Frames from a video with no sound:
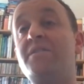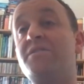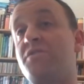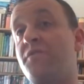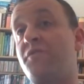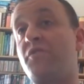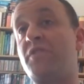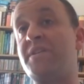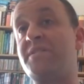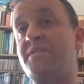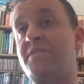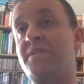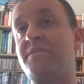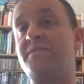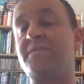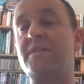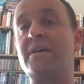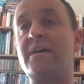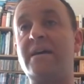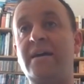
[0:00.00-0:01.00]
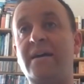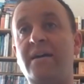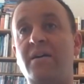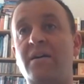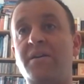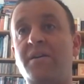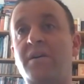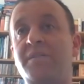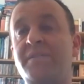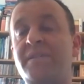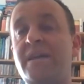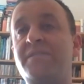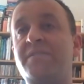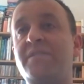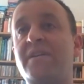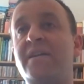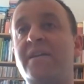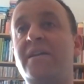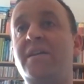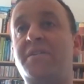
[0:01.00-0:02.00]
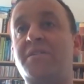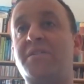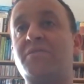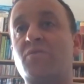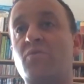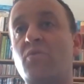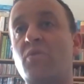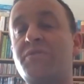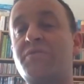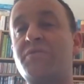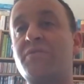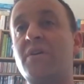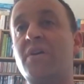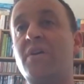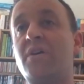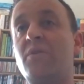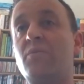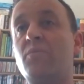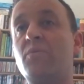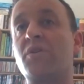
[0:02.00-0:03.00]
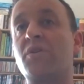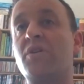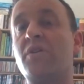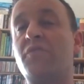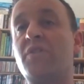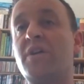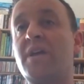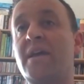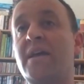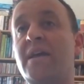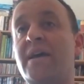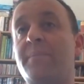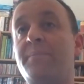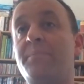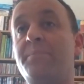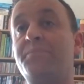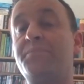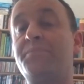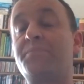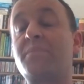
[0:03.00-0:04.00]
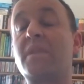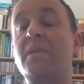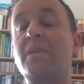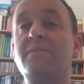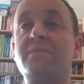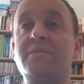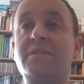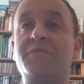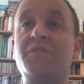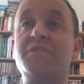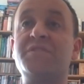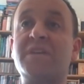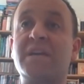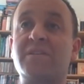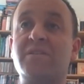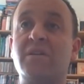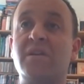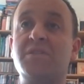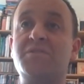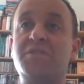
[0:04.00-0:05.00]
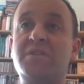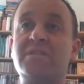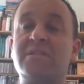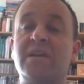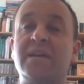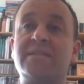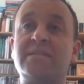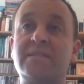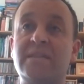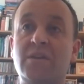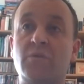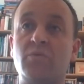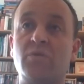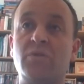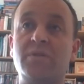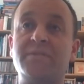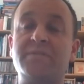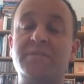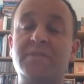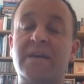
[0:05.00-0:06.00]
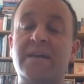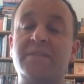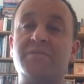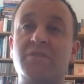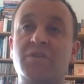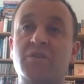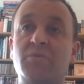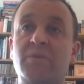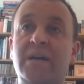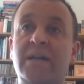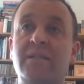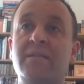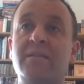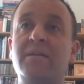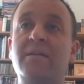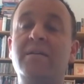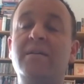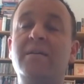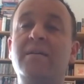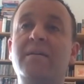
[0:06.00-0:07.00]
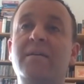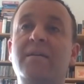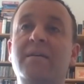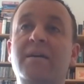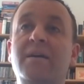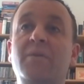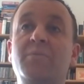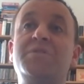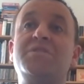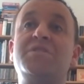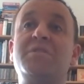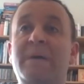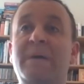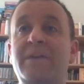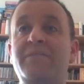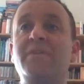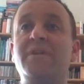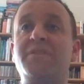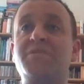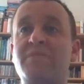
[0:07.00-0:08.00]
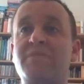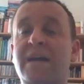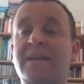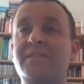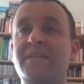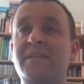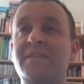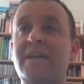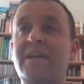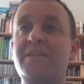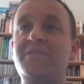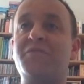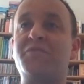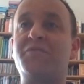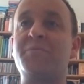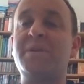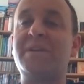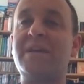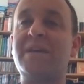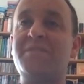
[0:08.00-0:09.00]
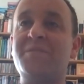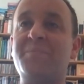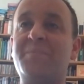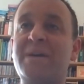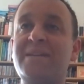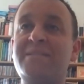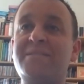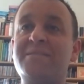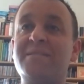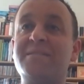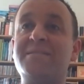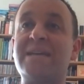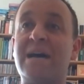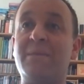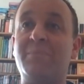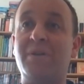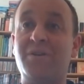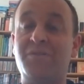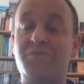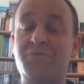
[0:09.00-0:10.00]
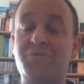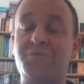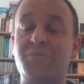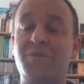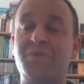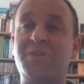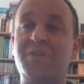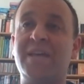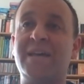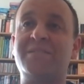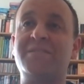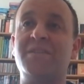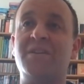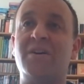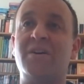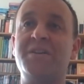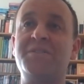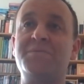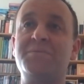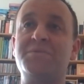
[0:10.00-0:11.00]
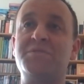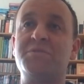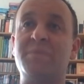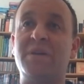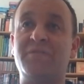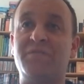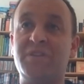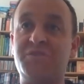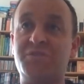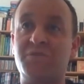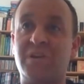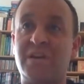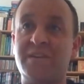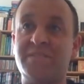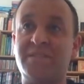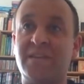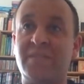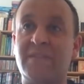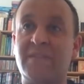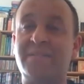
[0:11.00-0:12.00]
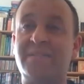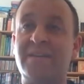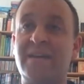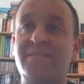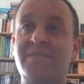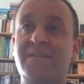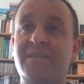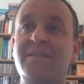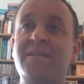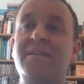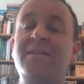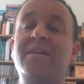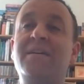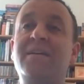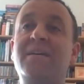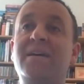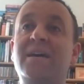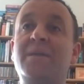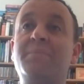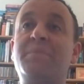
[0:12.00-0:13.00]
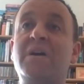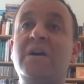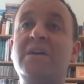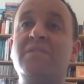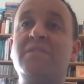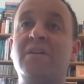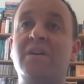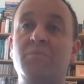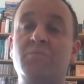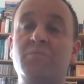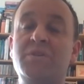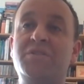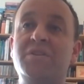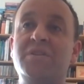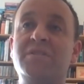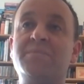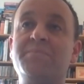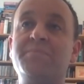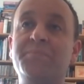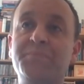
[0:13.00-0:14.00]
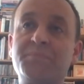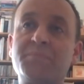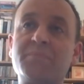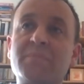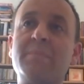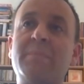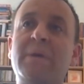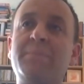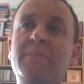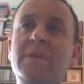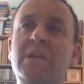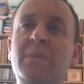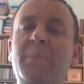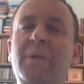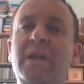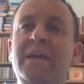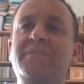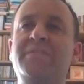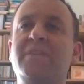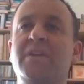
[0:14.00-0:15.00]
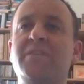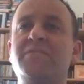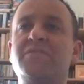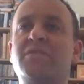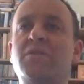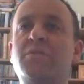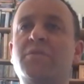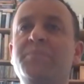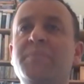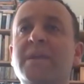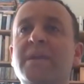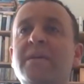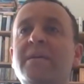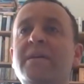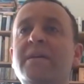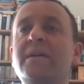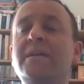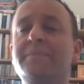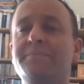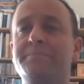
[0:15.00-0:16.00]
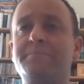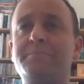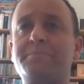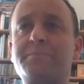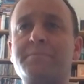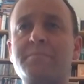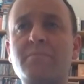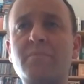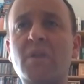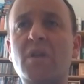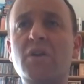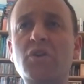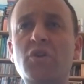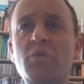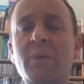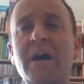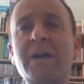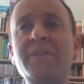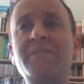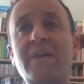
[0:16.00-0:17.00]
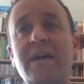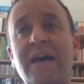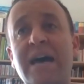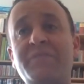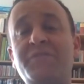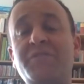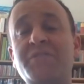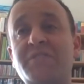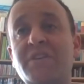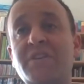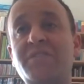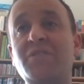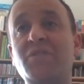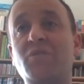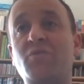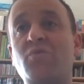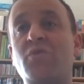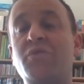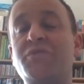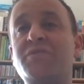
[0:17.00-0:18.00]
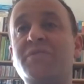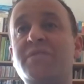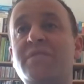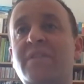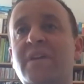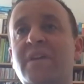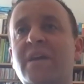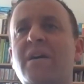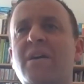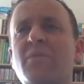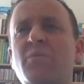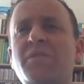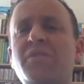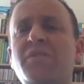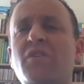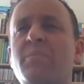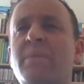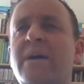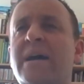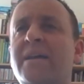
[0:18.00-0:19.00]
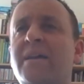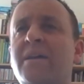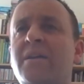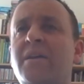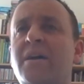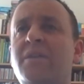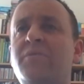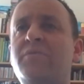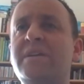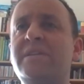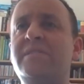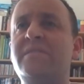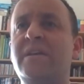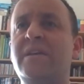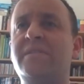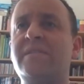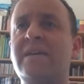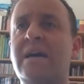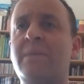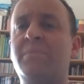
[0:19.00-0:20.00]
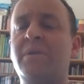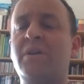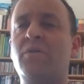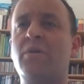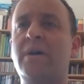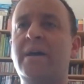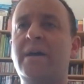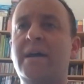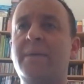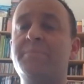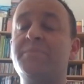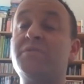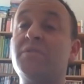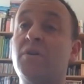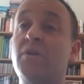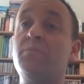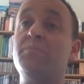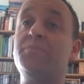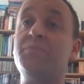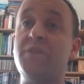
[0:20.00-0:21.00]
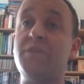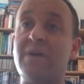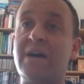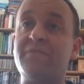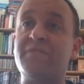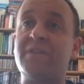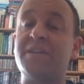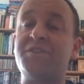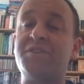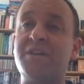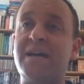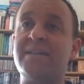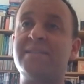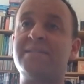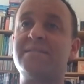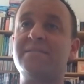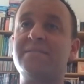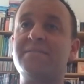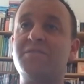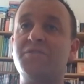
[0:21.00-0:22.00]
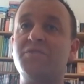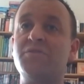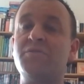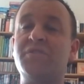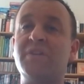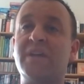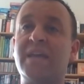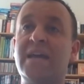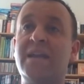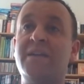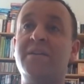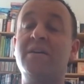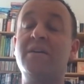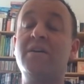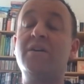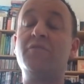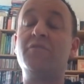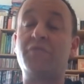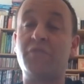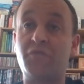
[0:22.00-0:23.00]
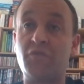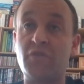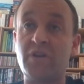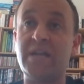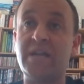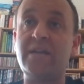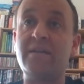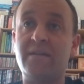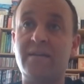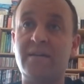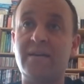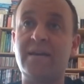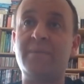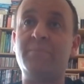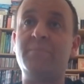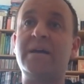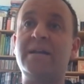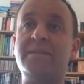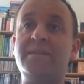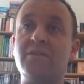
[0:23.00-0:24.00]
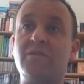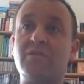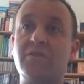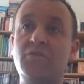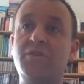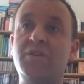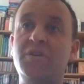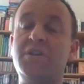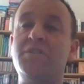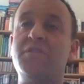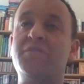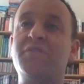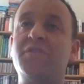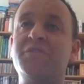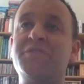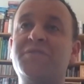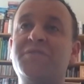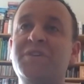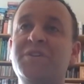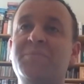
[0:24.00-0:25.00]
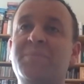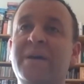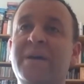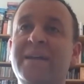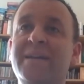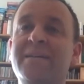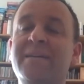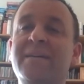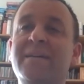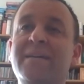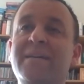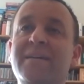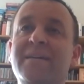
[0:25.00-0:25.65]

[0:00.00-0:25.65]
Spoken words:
So for instance, on our data analytics course, we're covering different technologies like SQL, SQL, which is about extracting data from a database, Tableau, which we're looking at tonight, which is about visualizing that data, and Python, which is about manipulating it. So you might, after sitting the course, think, I want to go back and resit Tableau. So you have that chance to do it again for free. It's included in the first fee you pay.